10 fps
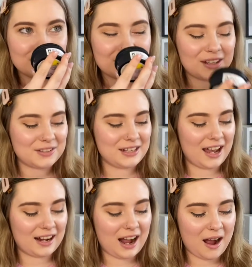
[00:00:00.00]
So
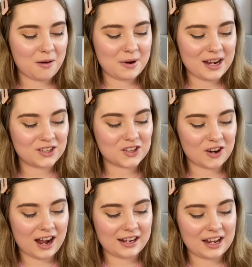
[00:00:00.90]
yeah, can't wait to
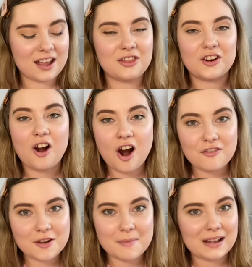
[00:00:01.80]
try it. The
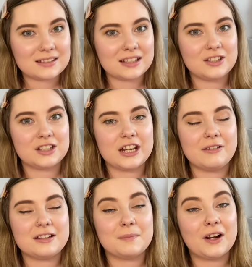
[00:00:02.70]
coffee mask they do
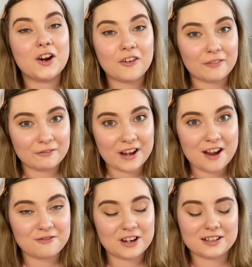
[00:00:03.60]
is my current
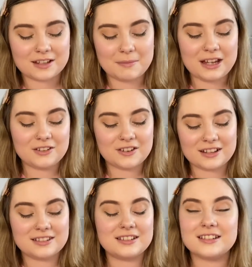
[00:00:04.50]
favourite, so I'm
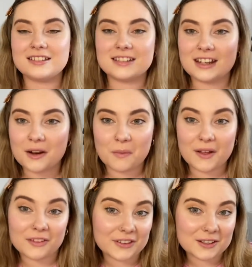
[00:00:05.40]
interested to see
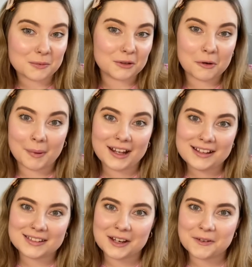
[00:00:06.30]
whether this will
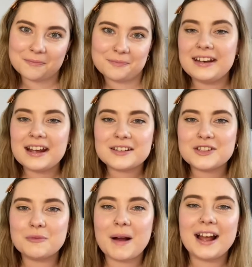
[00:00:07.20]
replace it. Next
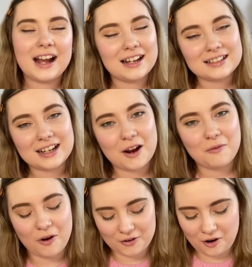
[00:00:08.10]
up, I had to get
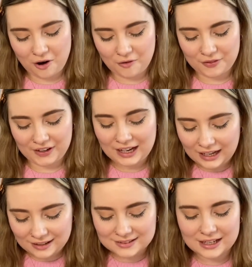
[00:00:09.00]
one of the
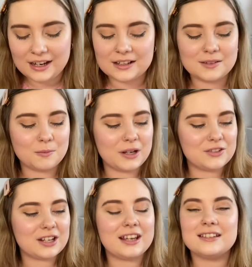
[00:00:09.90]
classics,
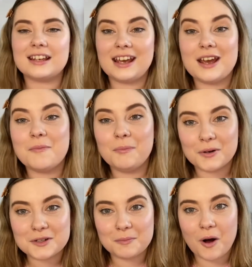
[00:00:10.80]
which is a
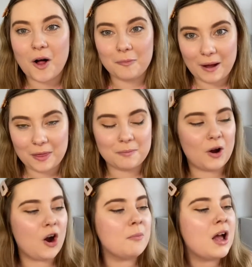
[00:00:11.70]
Butterball bath
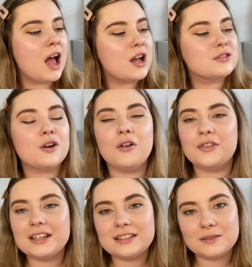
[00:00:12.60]
bomb. So
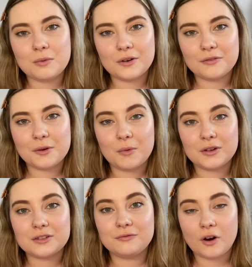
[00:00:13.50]
this is one of the
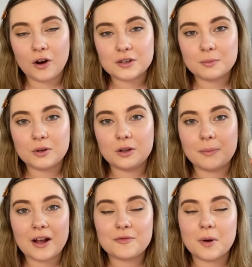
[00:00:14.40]
most affordable
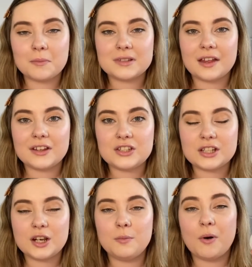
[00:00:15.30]
bath bombs that they
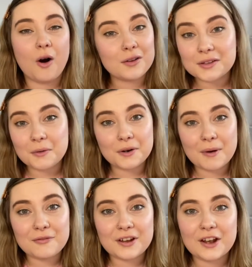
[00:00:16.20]
do, but also one of
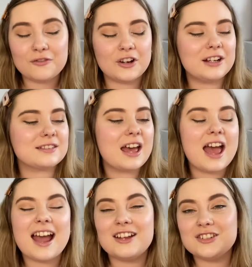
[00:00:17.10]
my favourites.
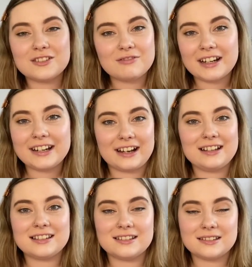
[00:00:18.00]
It's just really
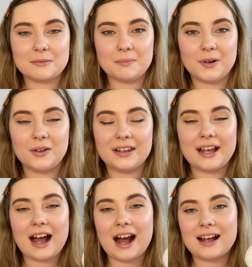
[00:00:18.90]
nice and simple. It
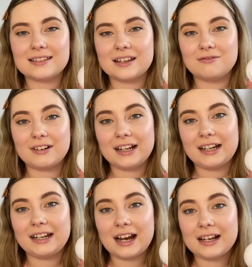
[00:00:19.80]
has a really
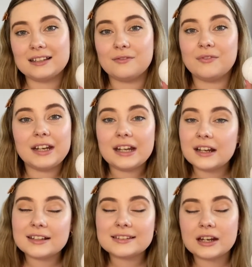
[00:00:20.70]
nice
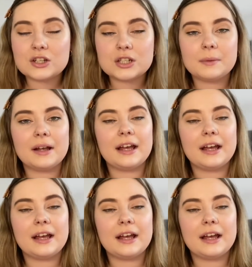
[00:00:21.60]
vanilla scent to it.